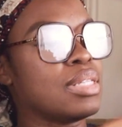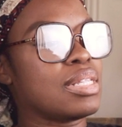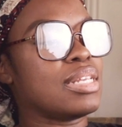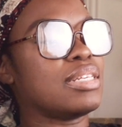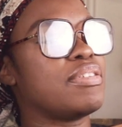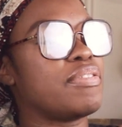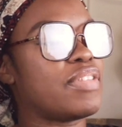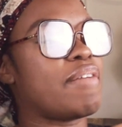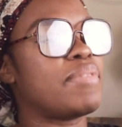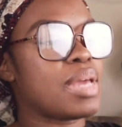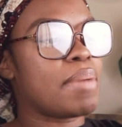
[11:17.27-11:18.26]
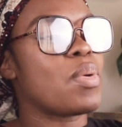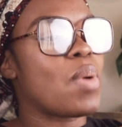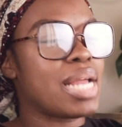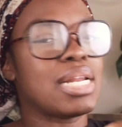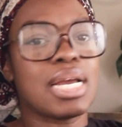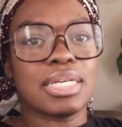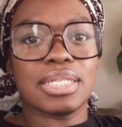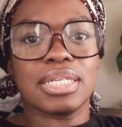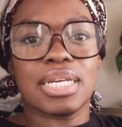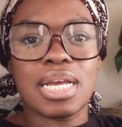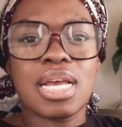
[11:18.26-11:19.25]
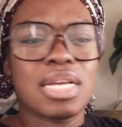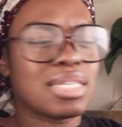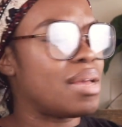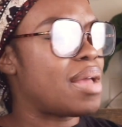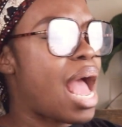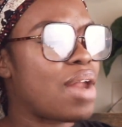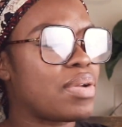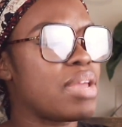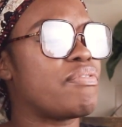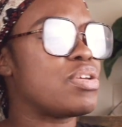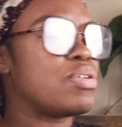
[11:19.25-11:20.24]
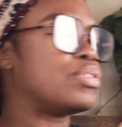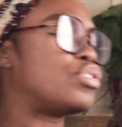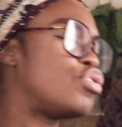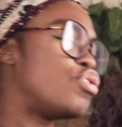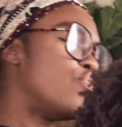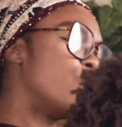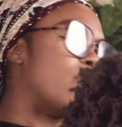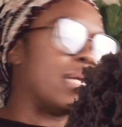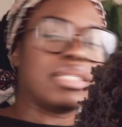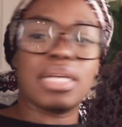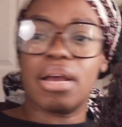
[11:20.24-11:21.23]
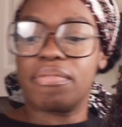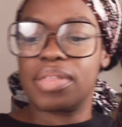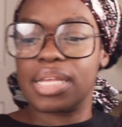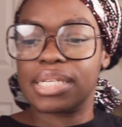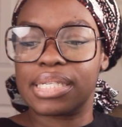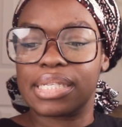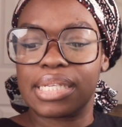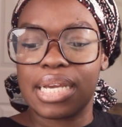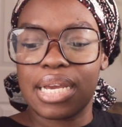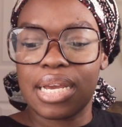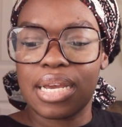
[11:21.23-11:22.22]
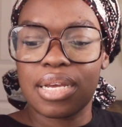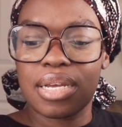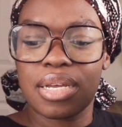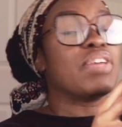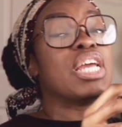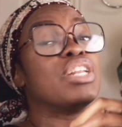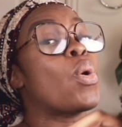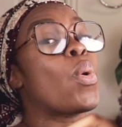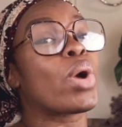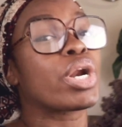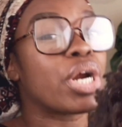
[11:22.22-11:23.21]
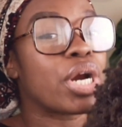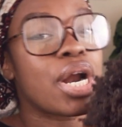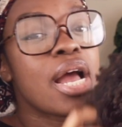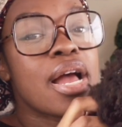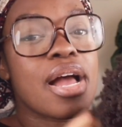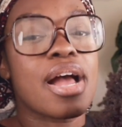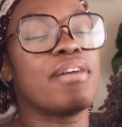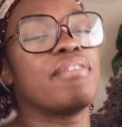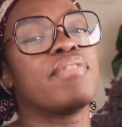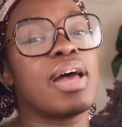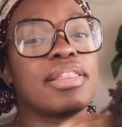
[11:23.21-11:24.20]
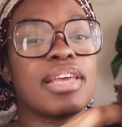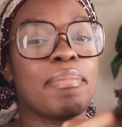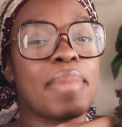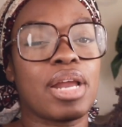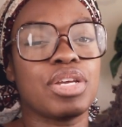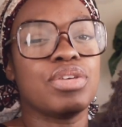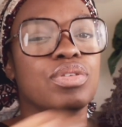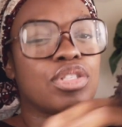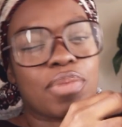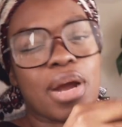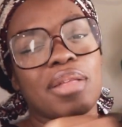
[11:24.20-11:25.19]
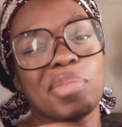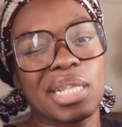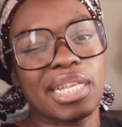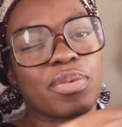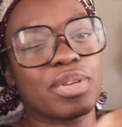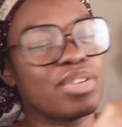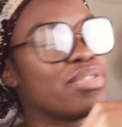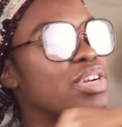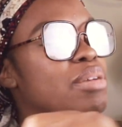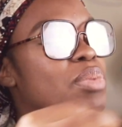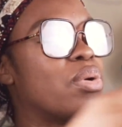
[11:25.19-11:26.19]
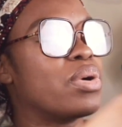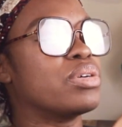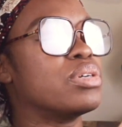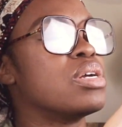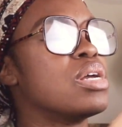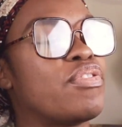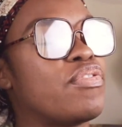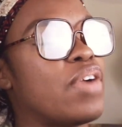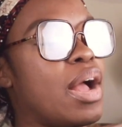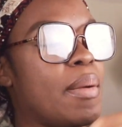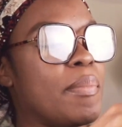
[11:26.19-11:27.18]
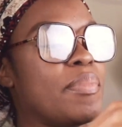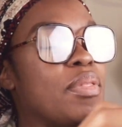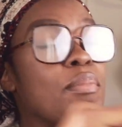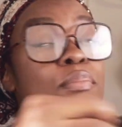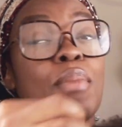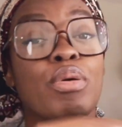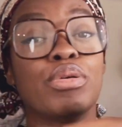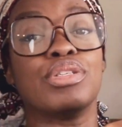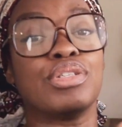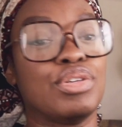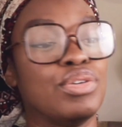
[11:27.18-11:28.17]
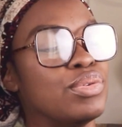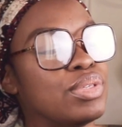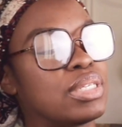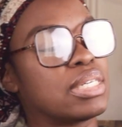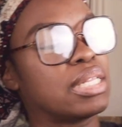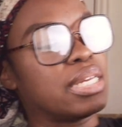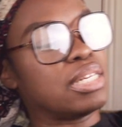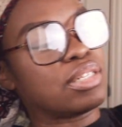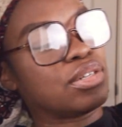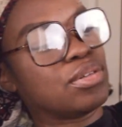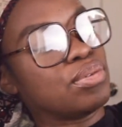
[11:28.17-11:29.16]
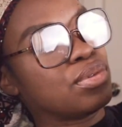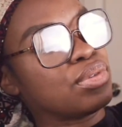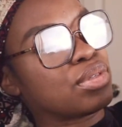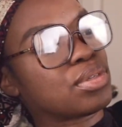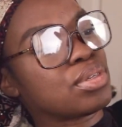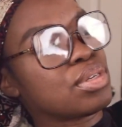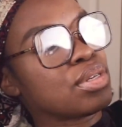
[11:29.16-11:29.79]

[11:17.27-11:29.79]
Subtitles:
This is fluffing up quite nicely. So I don't even use too much of the C. In order of the amount of use, it'd probably be liquid cream oil from most used to least used